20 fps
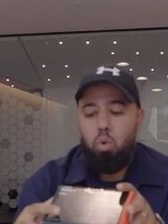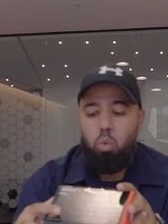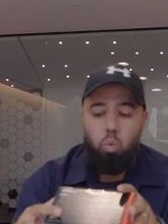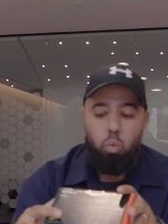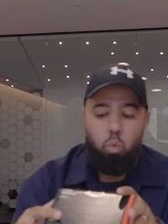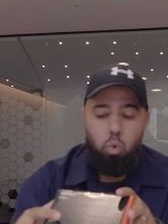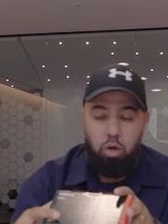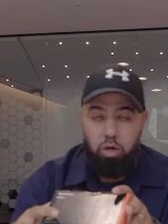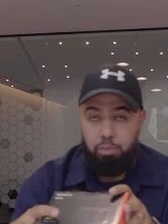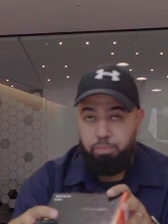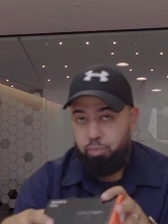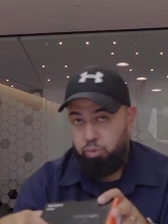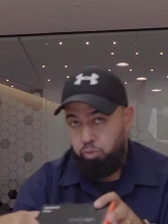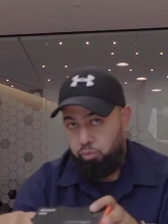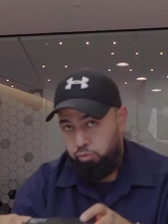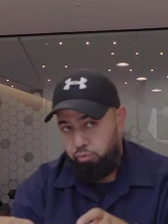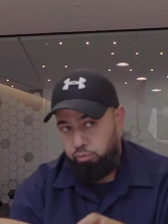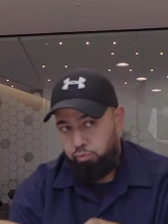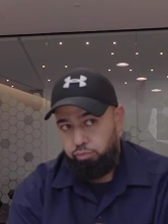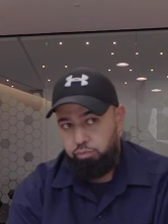
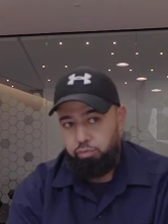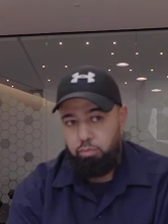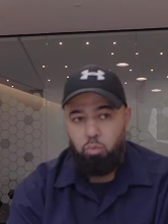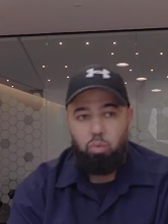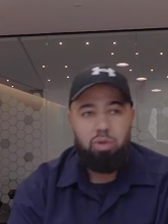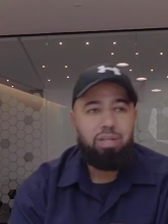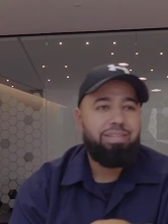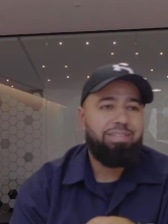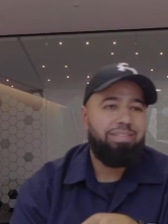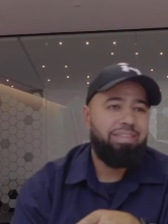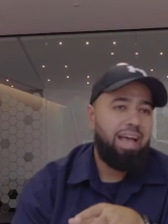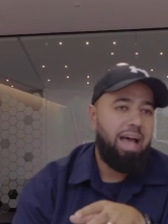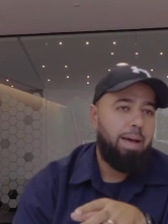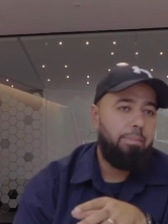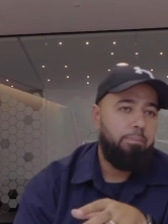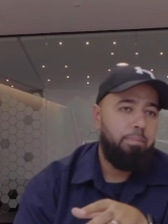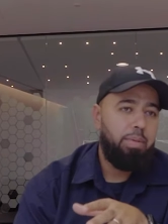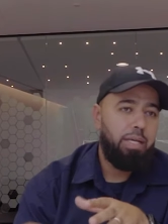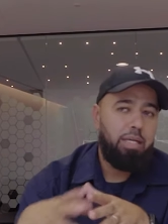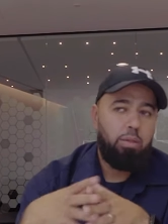Waterproof. What does
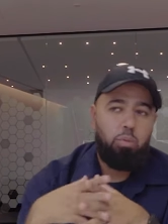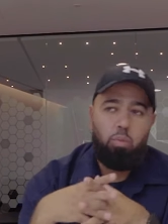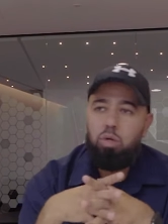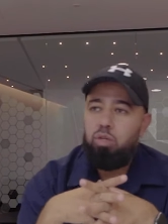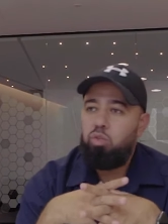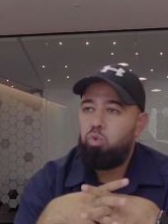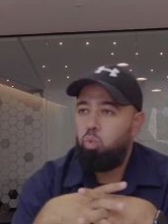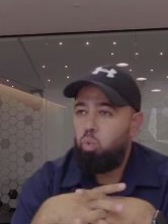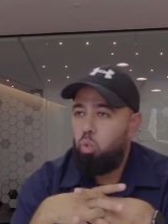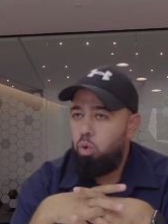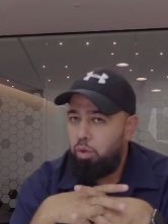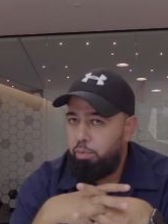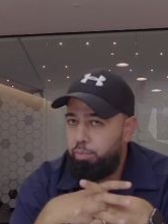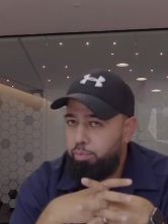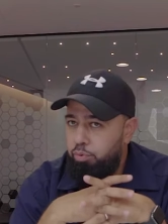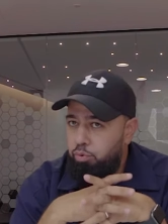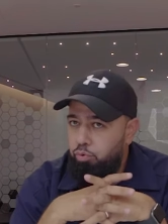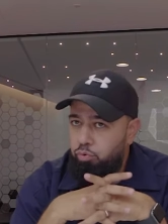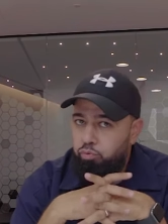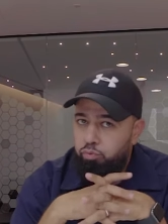that mean? What does
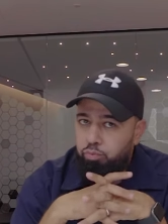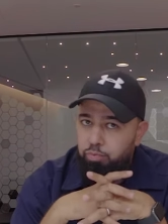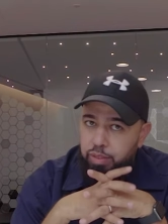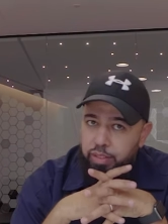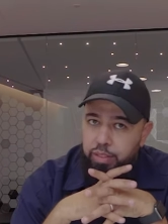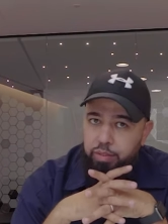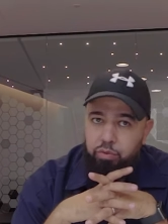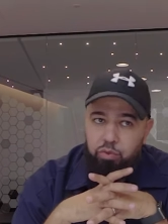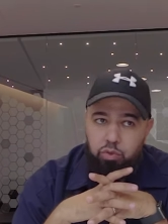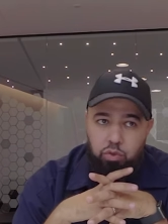waterproof mean?